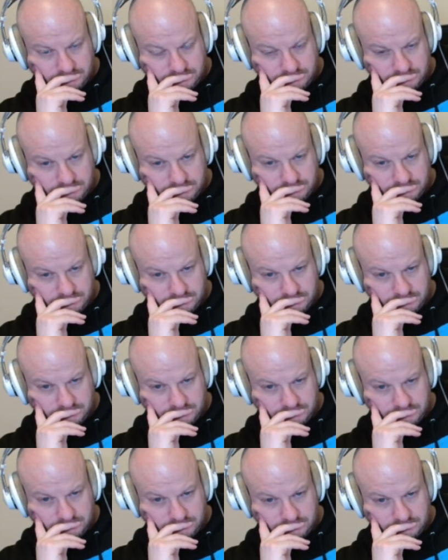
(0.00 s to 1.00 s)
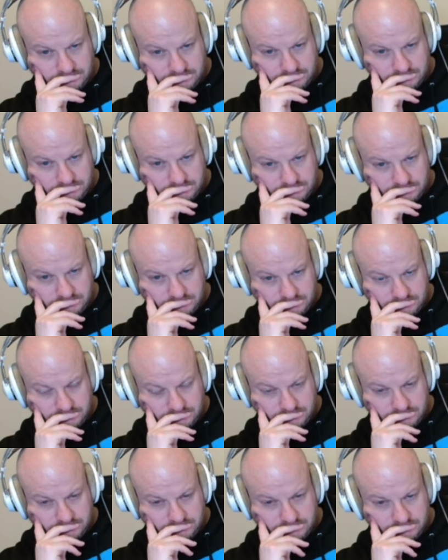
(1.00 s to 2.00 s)

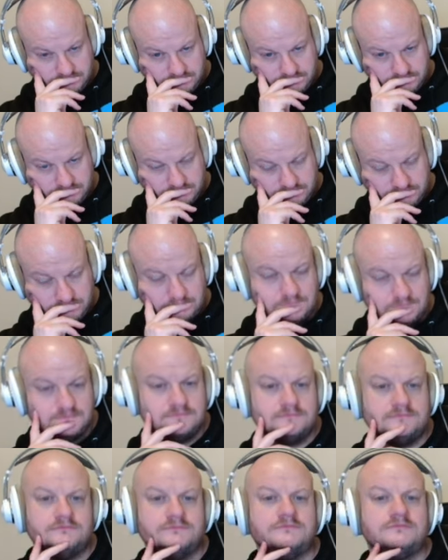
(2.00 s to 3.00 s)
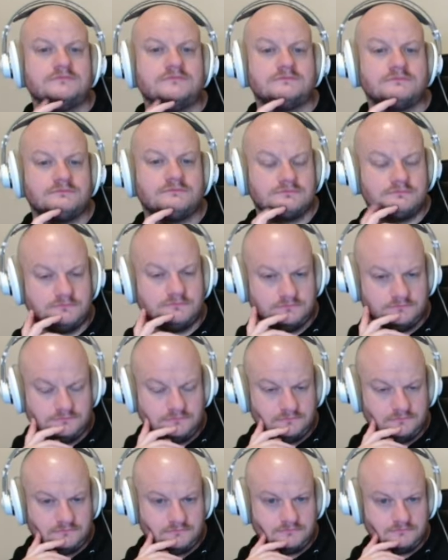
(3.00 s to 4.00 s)

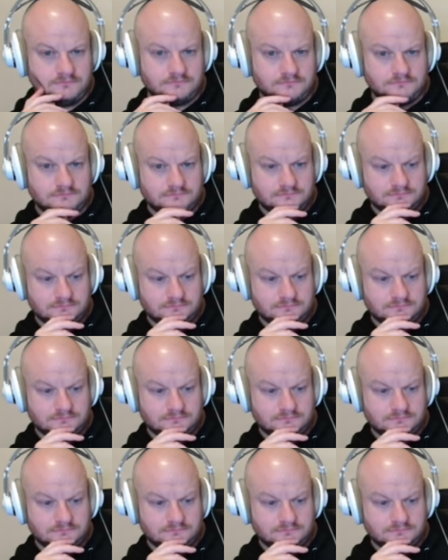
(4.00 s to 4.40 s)
This person isn't speaking.